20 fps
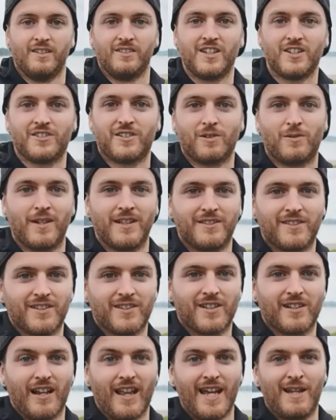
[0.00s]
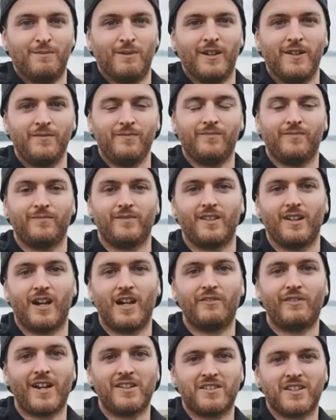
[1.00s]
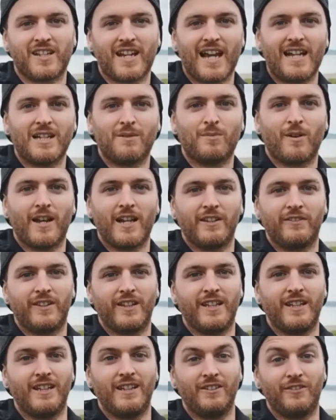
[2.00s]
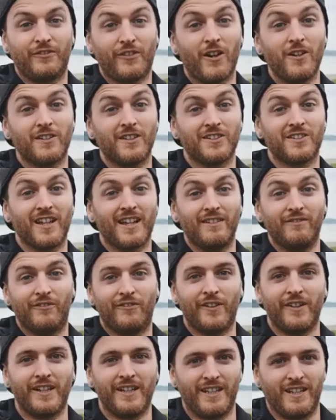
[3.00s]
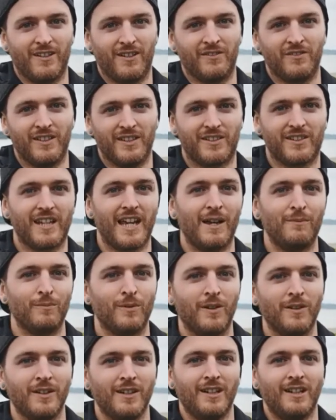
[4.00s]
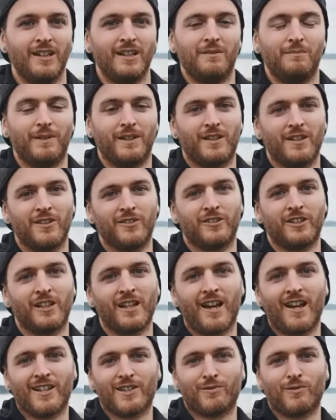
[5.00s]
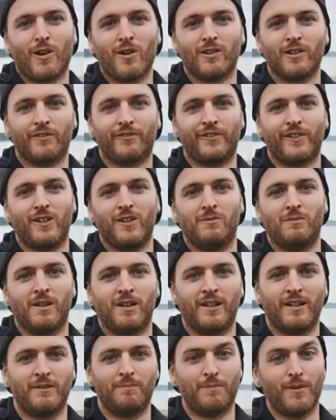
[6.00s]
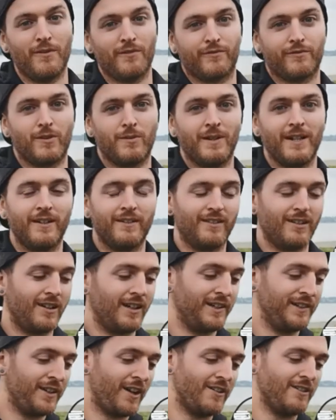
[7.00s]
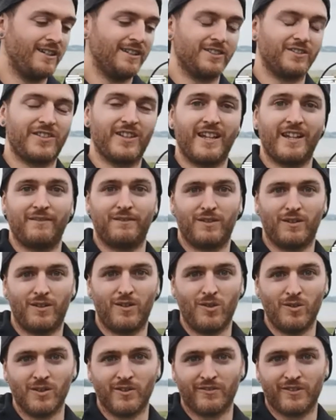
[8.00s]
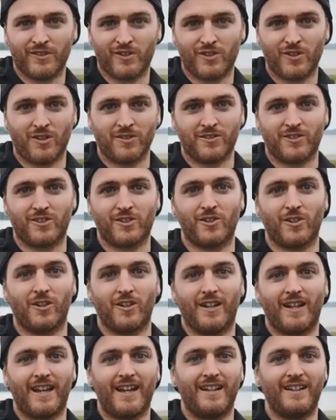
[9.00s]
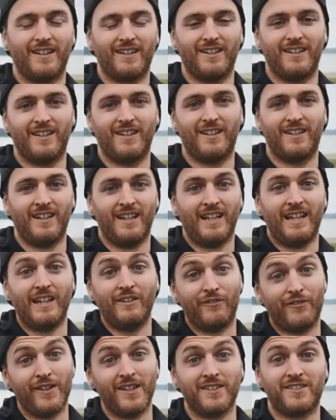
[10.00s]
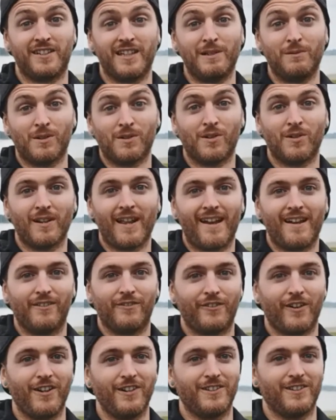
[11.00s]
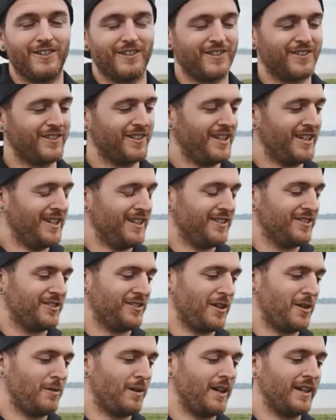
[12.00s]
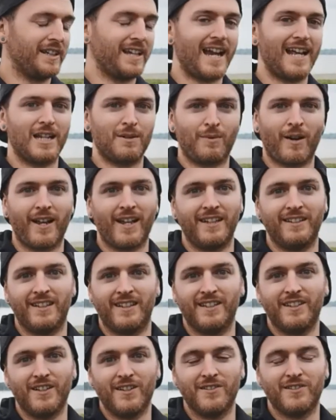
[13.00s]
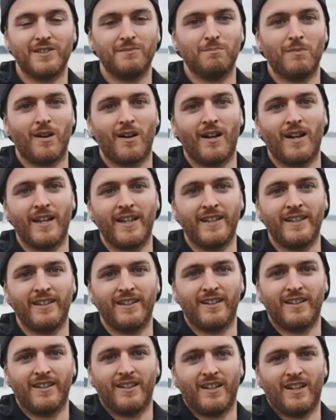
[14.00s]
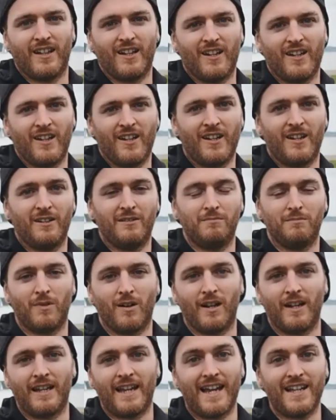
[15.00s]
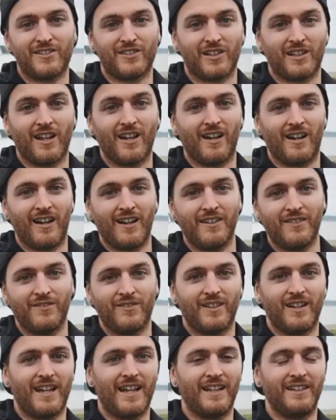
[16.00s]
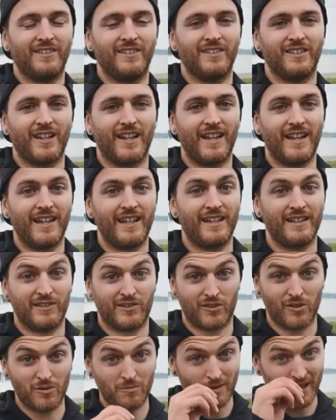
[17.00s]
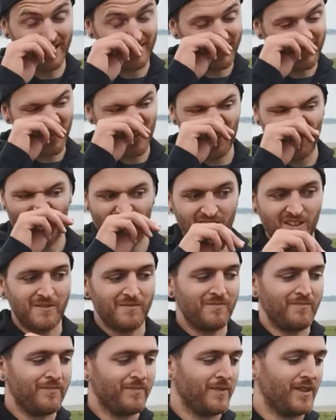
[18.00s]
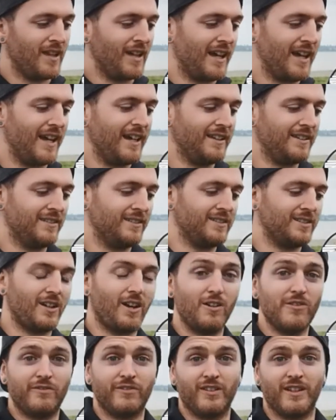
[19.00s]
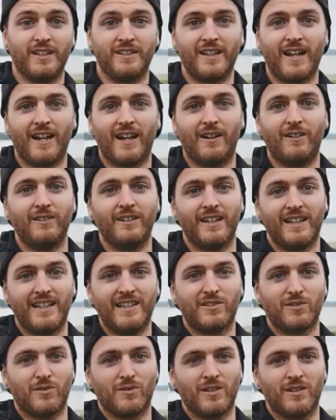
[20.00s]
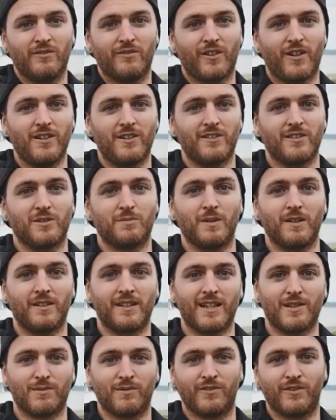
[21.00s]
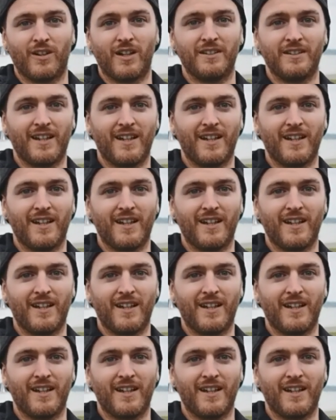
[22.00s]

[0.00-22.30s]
Just a quick disclaimer, I've had to calibrate the focus at infinity on this camera because the last roll of film I put through it, I noticed that all of the shots shot at infinity were all out of focus. So I calibrated it using my my SLR and a zoom lens, and hopefully now it is all in focus, but I guess we'll find